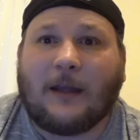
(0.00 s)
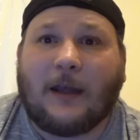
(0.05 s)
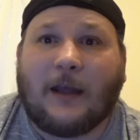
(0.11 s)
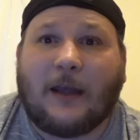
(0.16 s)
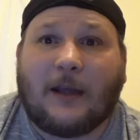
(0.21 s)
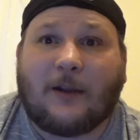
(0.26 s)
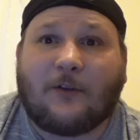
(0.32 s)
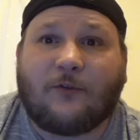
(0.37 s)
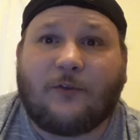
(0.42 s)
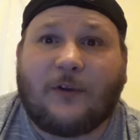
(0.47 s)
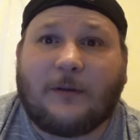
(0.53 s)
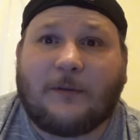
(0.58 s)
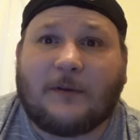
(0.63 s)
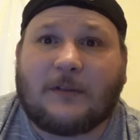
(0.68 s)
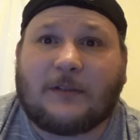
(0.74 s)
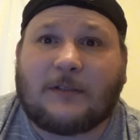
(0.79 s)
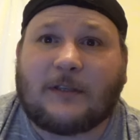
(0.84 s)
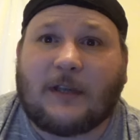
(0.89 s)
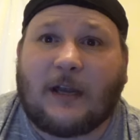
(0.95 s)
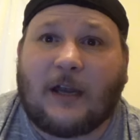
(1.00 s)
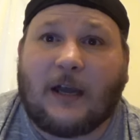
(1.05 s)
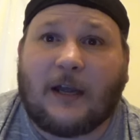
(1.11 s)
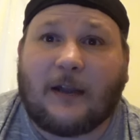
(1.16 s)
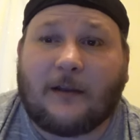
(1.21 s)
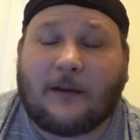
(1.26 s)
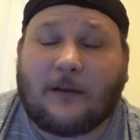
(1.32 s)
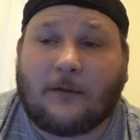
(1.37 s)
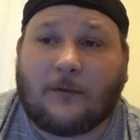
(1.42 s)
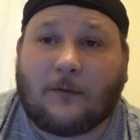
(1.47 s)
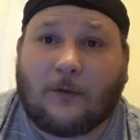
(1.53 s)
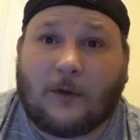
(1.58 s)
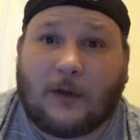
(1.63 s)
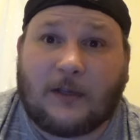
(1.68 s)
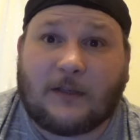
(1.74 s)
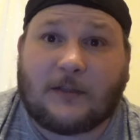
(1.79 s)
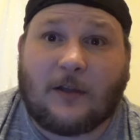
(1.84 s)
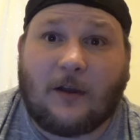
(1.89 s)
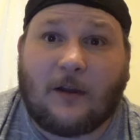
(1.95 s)
uh, treatment and all
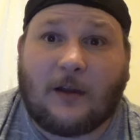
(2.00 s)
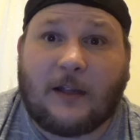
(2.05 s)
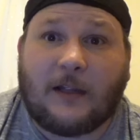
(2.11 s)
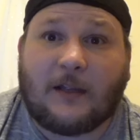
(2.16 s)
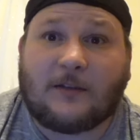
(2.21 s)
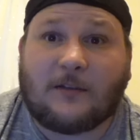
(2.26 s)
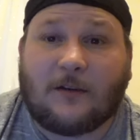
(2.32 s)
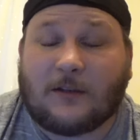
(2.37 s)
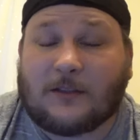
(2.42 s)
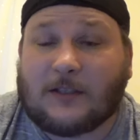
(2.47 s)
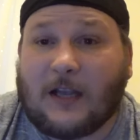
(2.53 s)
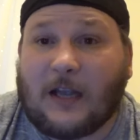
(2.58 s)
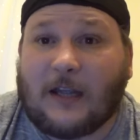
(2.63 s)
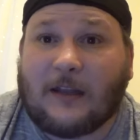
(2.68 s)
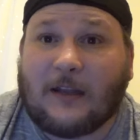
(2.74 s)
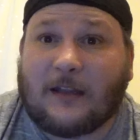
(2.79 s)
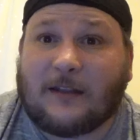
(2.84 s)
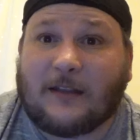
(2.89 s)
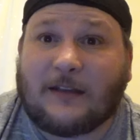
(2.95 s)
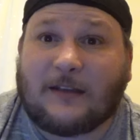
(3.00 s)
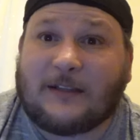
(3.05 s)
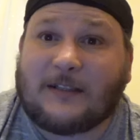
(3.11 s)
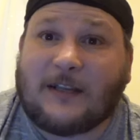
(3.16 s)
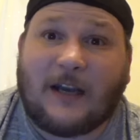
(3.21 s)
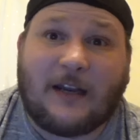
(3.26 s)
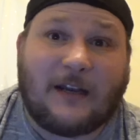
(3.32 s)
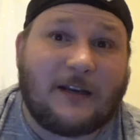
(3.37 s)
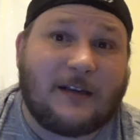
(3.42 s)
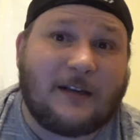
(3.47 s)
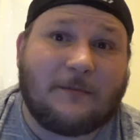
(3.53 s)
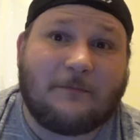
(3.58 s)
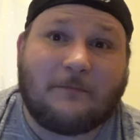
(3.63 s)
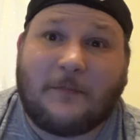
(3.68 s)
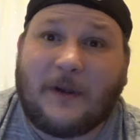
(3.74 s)
his colleagues got together they decided